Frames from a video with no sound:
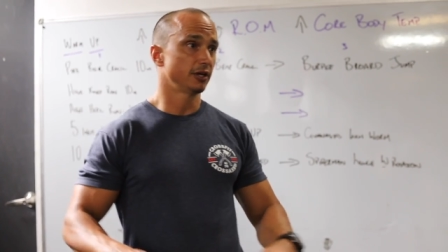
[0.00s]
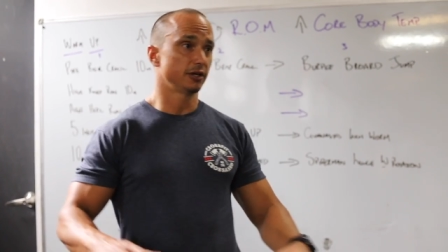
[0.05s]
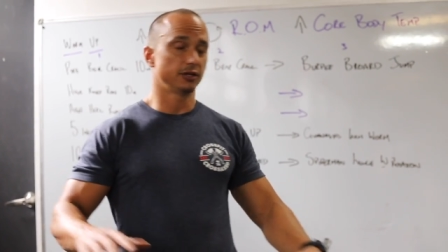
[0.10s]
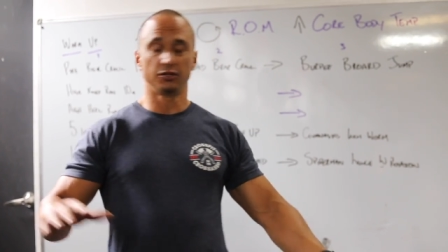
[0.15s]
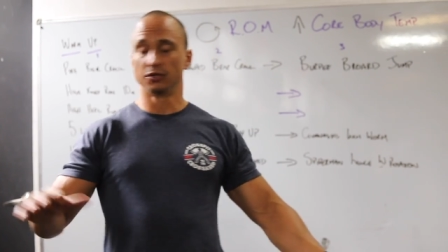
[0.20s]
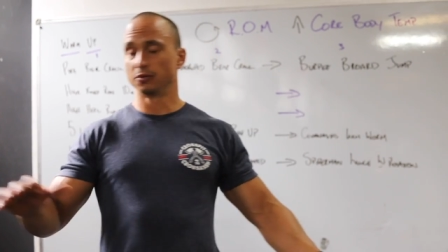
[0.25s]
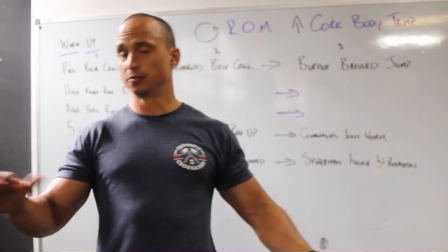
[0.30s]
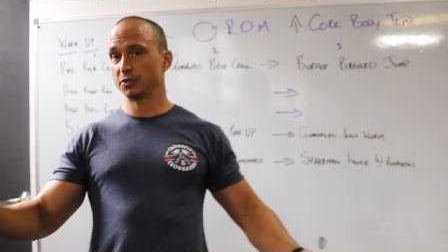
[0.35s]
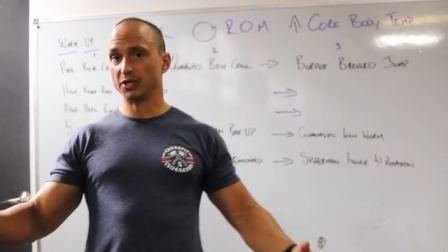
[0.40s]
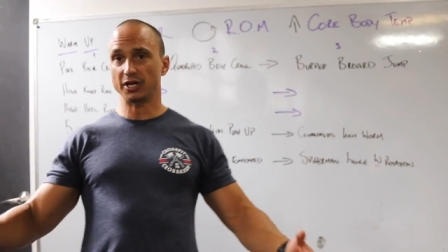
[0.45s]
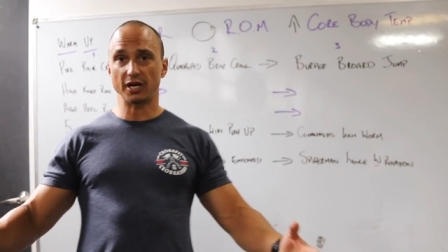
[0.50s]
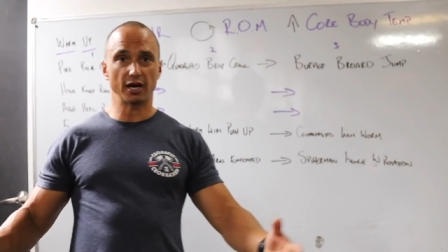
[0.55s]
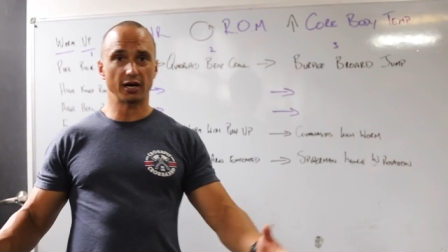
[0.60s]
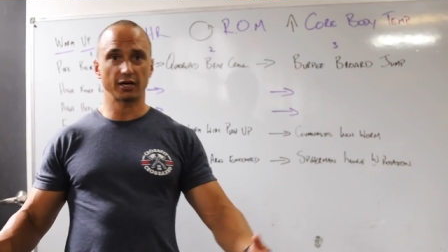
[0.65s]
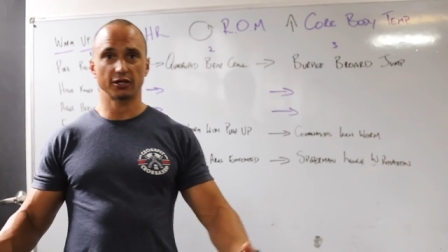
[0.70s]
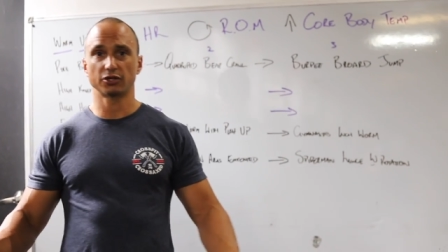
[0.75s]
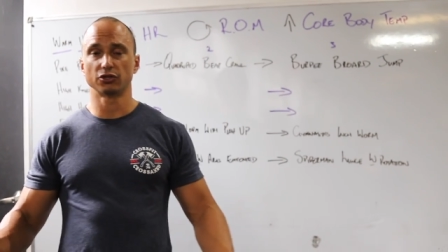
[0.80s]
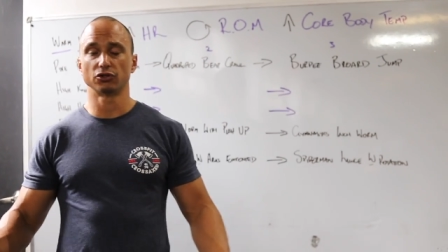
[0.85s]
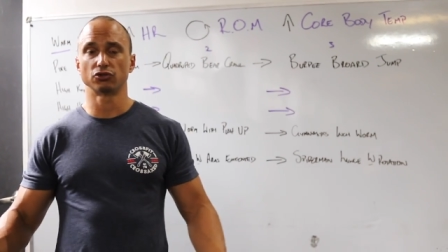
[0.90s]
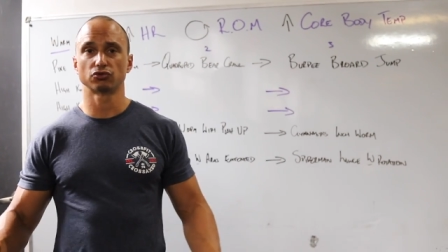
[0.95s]
You're a bit out
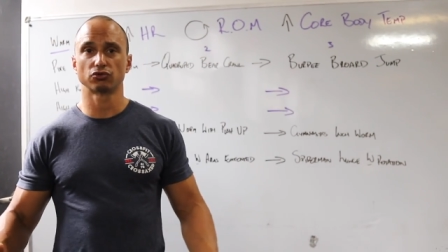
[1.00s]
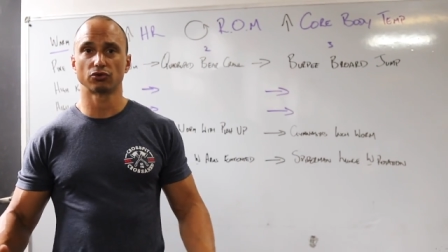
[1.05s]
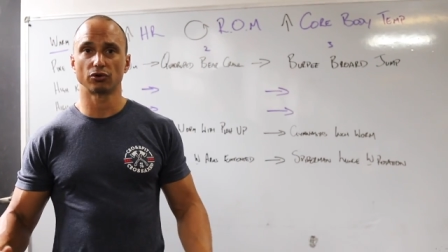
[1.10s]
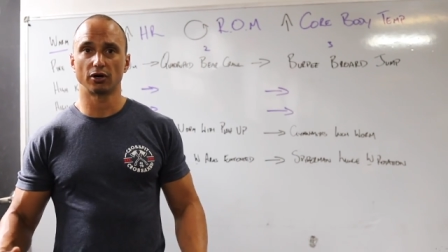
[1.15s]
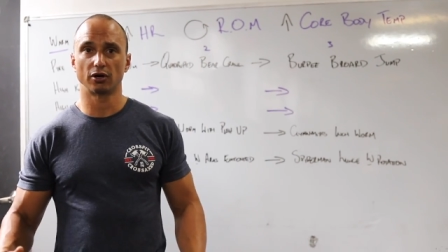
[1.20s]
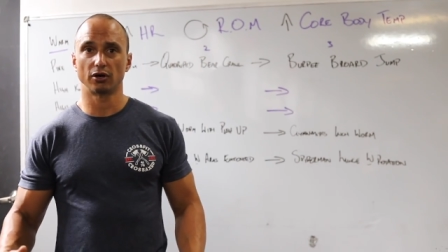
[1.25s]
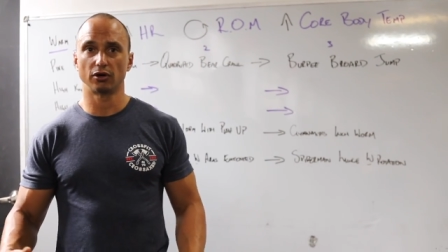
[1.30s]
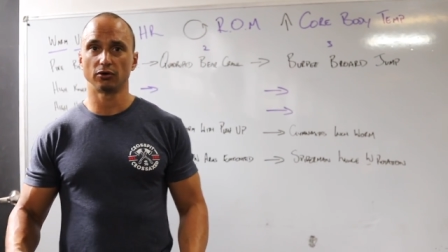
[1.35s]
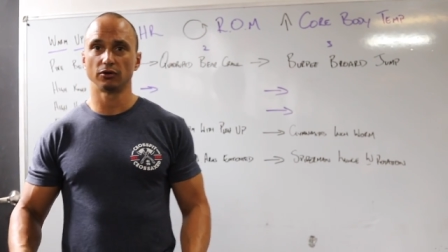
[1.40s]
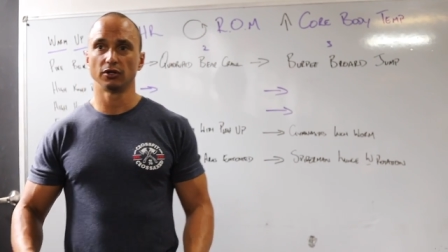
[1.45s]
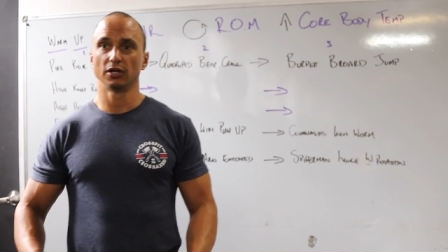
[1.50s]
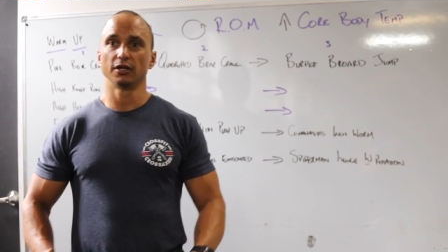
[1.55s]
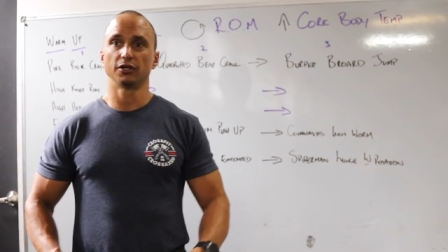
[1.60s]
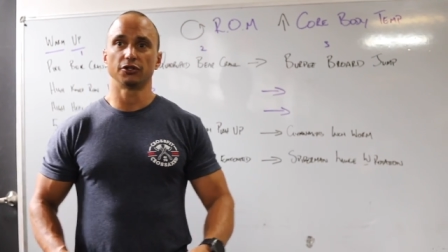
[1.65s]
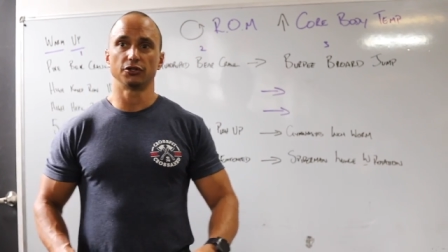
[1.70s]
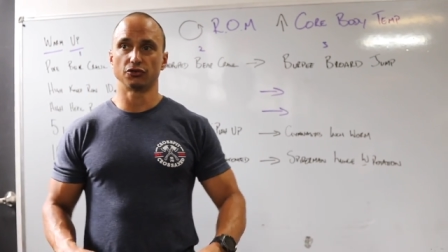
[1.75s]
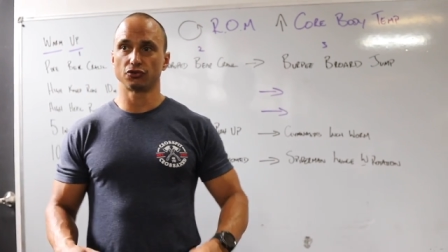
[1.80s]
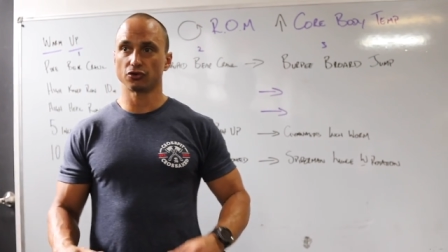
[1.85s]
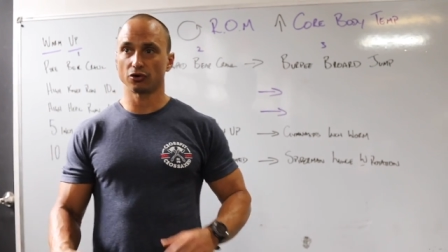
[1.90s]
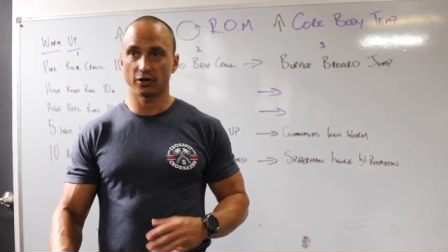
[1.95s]
of control.
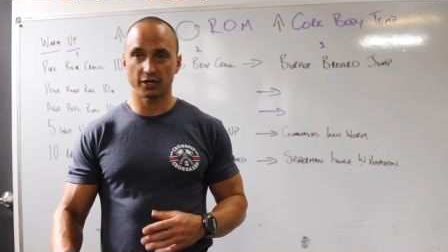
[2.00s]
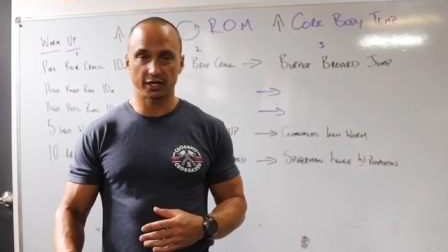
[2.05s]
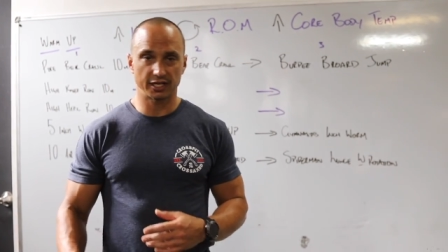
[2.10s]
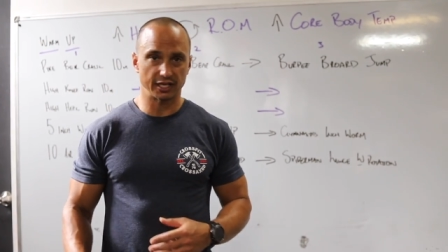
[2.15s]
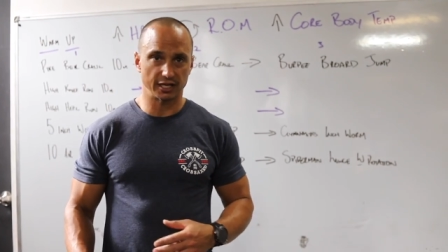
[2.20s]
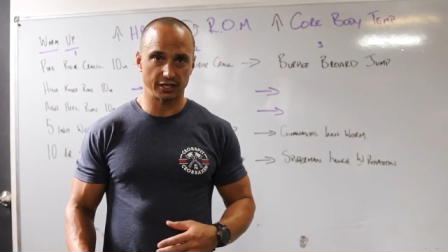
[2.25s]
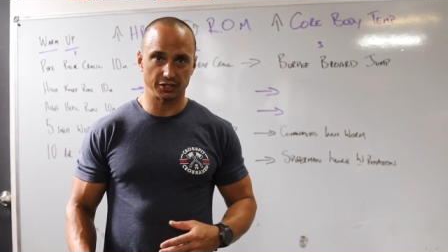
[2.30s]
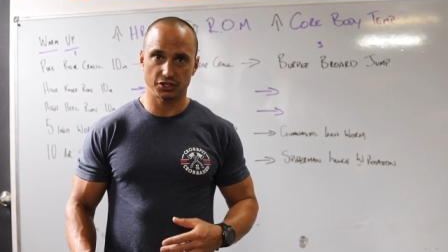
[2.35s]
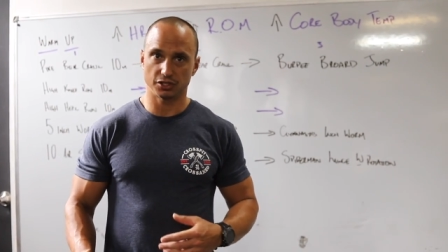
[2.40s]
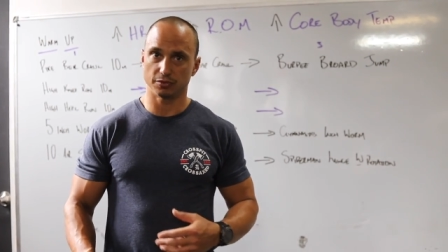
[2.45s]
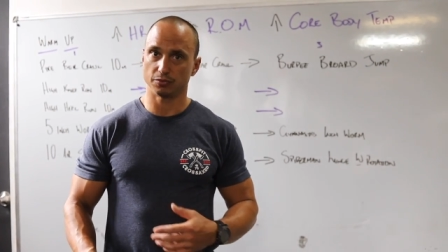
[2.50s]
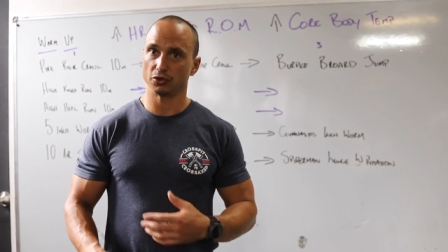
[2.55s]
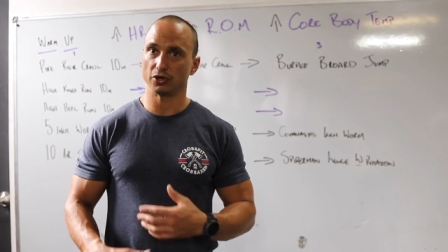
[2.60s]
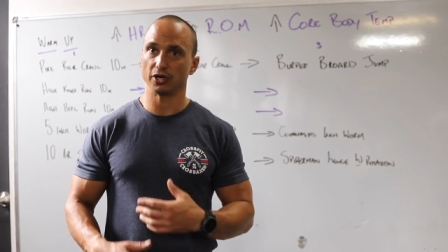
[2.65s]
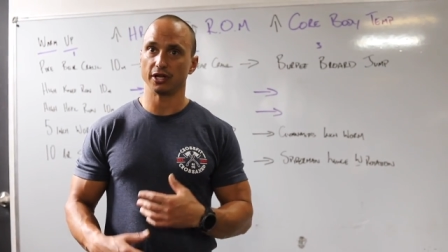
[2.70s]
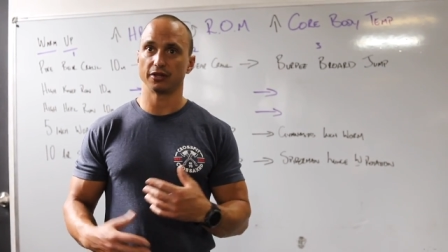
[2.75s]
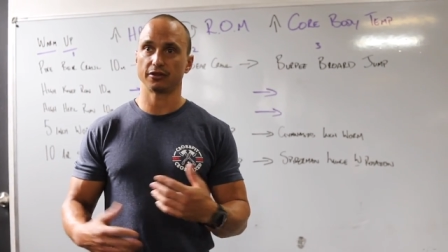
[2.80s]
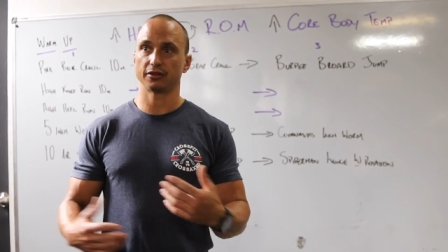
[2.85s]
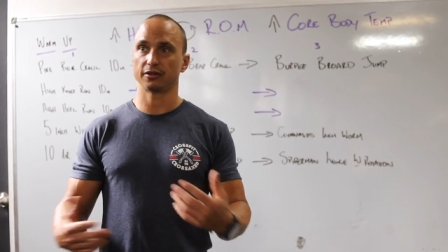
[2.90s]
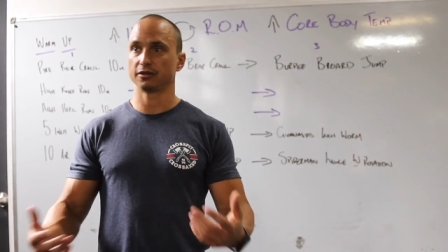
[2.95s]
You're trying to catch your
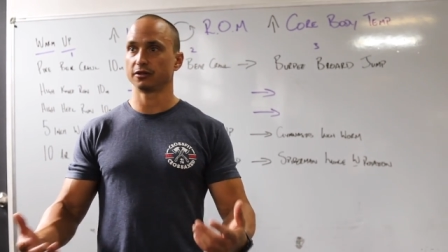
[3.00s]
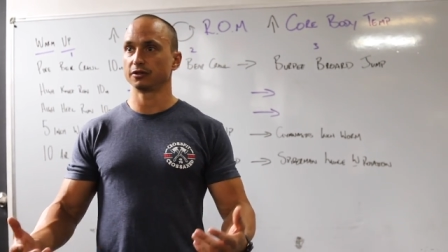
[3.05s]
breath.